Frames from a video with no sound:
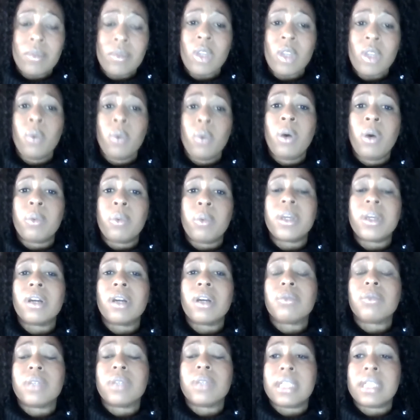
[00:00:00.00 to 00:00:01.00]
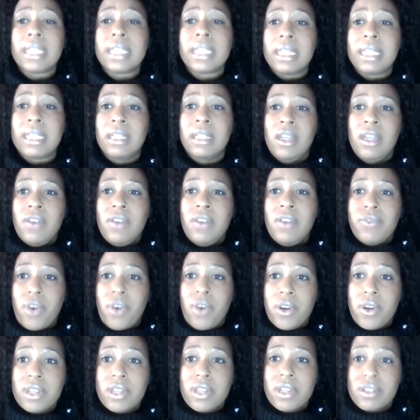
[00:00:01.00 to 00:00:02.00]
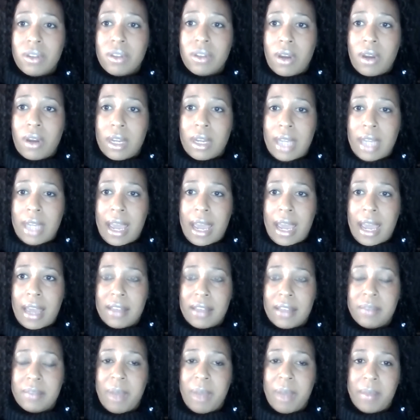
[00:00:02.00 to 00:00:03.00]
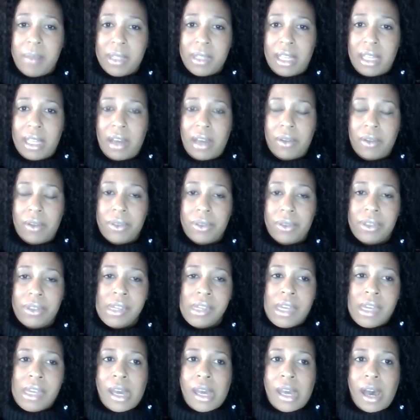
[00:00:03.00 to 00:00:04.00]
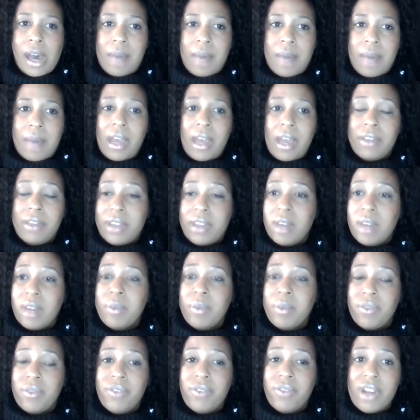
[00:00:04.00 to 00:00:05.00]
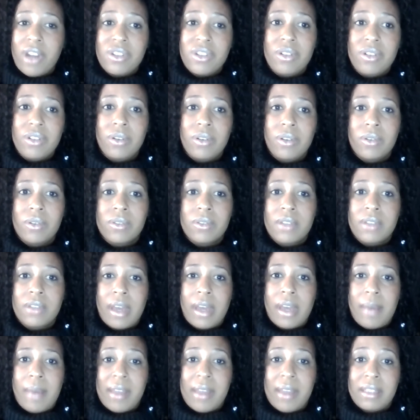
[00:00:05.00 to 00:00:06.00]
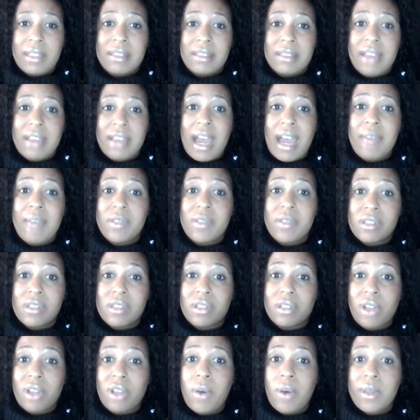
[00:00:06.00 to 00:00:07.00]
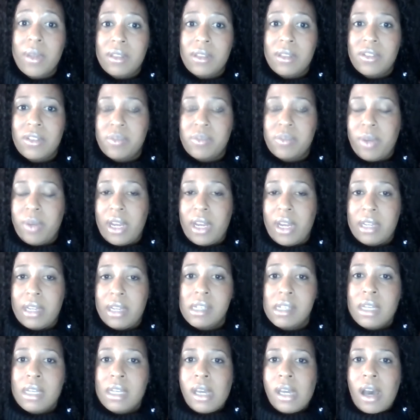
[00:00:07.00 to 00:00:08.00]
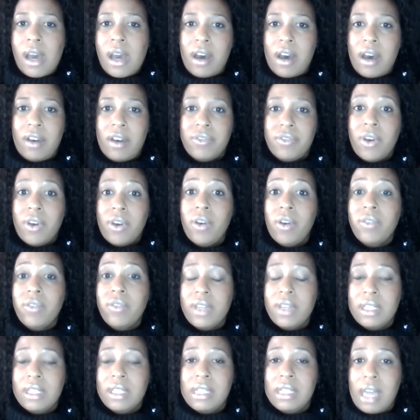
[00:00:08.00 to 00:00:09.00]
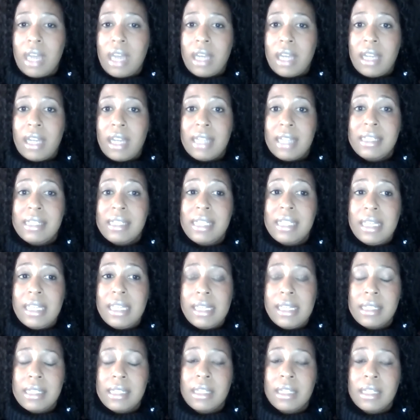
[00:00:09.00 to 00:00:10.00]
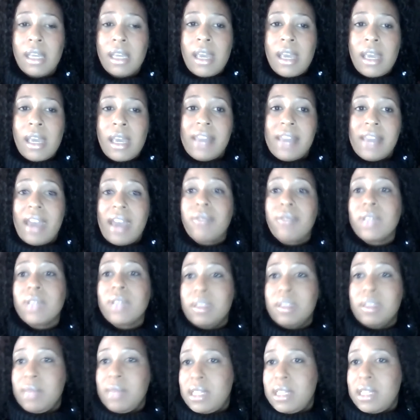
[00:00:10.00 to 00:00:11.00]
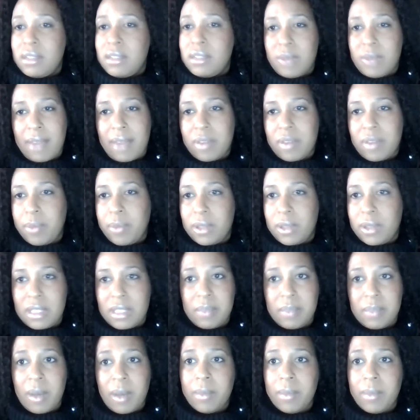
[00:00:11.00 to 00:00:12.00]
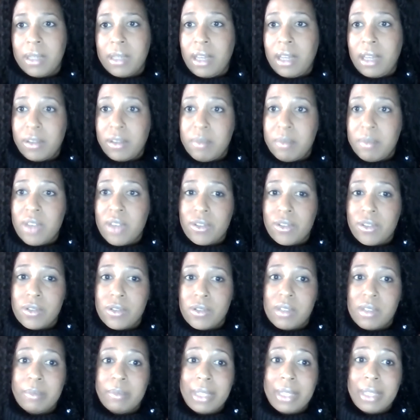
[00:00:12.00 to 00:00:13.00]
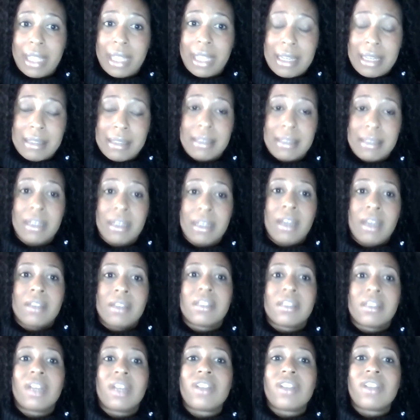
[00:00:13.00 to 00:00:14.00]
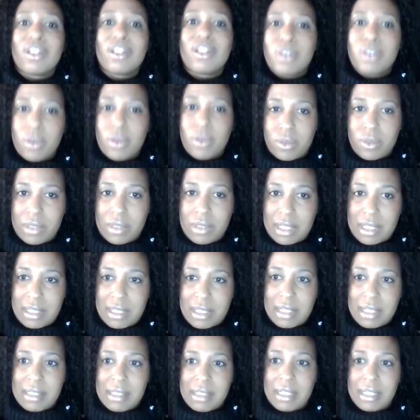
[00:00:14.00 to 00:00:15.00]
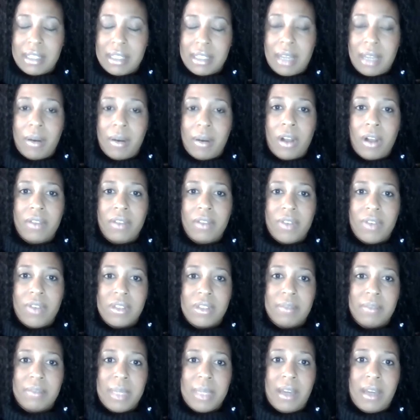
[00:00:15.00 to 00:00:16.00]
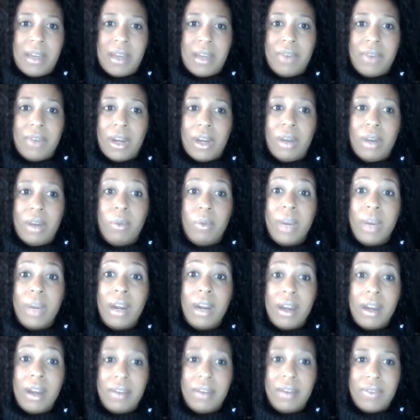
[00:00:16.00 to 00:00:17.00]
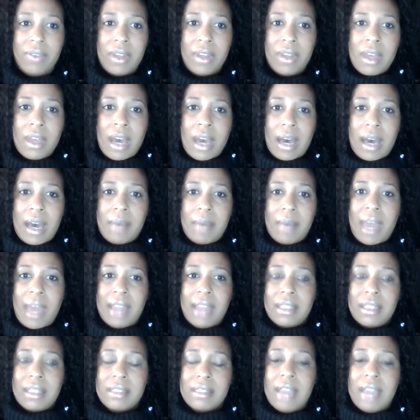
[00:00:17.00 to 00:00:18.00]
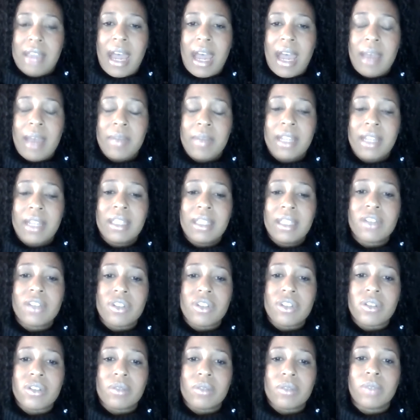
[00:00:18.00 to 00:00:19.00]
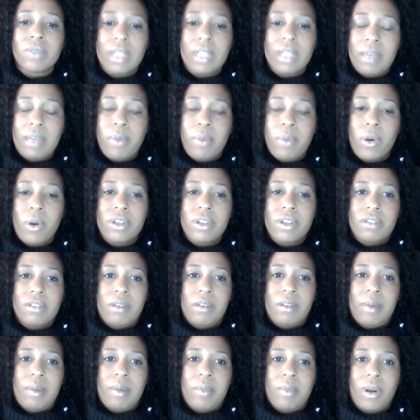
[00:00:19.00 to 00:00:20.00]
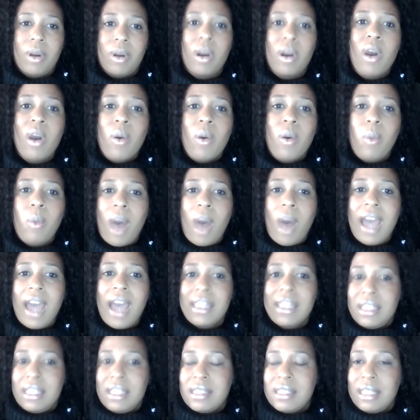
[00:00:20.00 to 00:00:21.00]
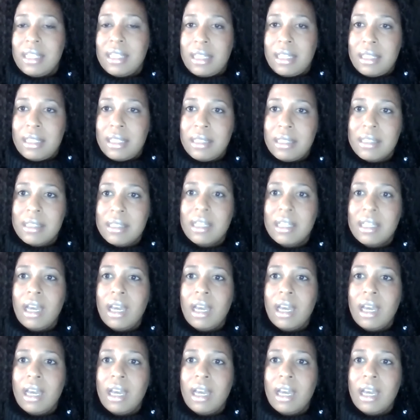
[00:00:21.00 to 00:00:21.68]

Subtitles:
What we are really focused on as public health and healthcare professionals at this time is slowing the spread of COVID-19. And that really means we have to put these public health measures in place, such as social distancing, that all of us have become very aware of at this time. And I think it's just really important to remember why this is.